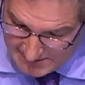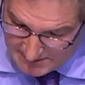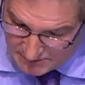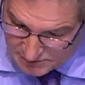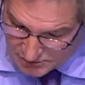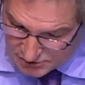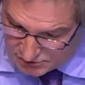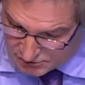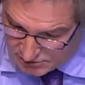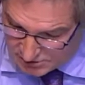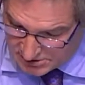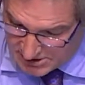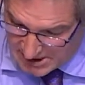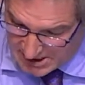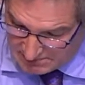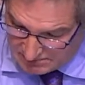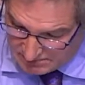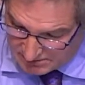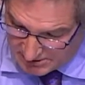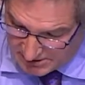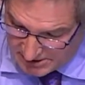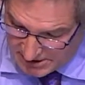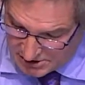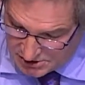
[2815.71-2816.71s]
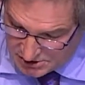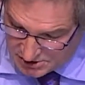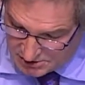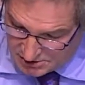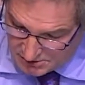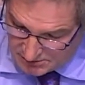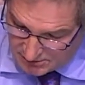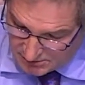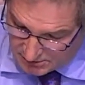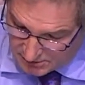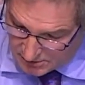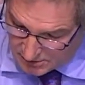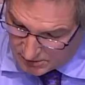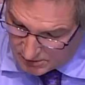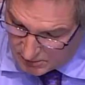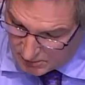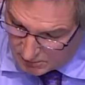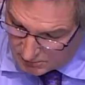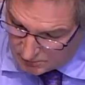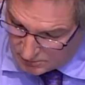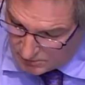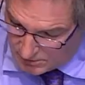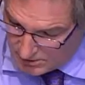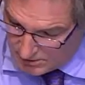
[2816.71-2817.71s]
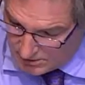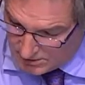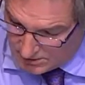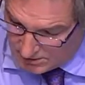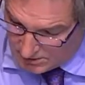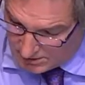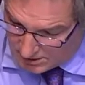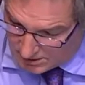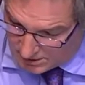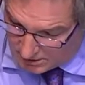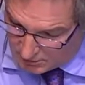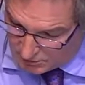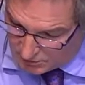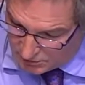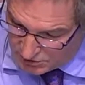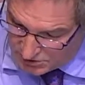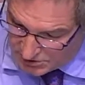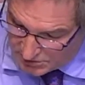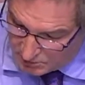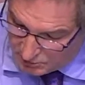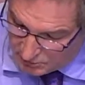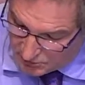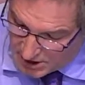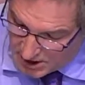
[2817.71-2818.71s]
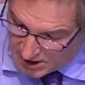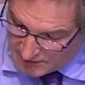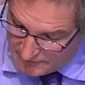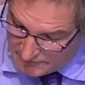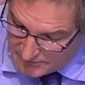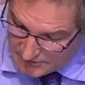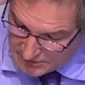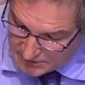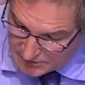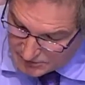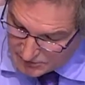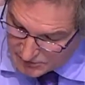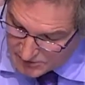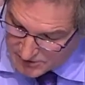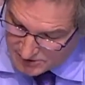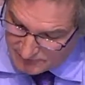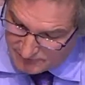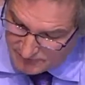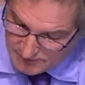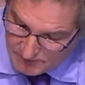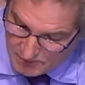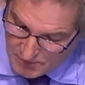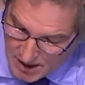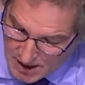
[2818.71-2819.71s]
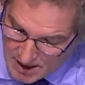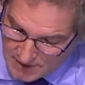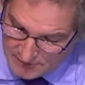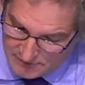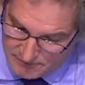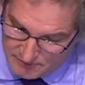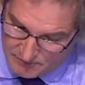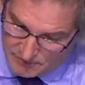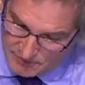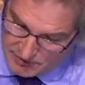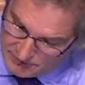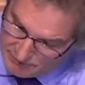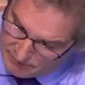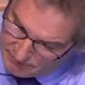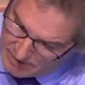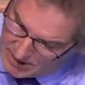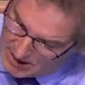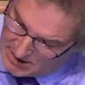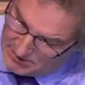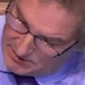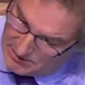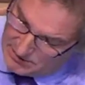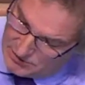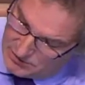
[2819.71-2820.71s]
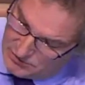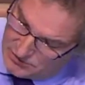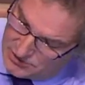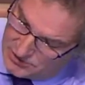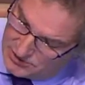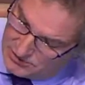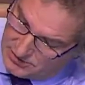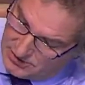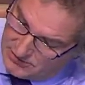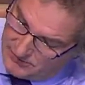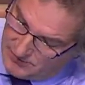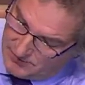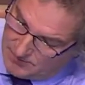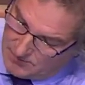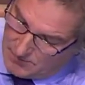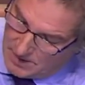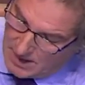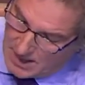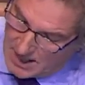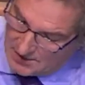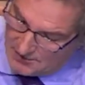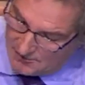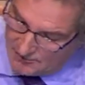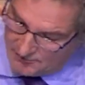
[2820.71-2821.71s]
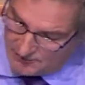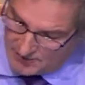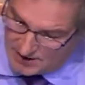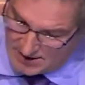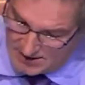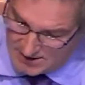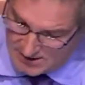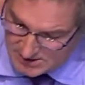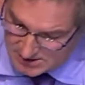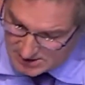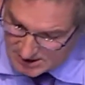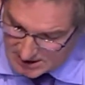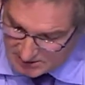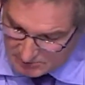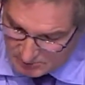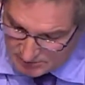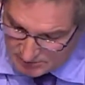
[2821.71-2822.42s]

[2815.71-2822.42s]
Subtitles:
the strict application of the code would deprive the use of deprive the user of a modified site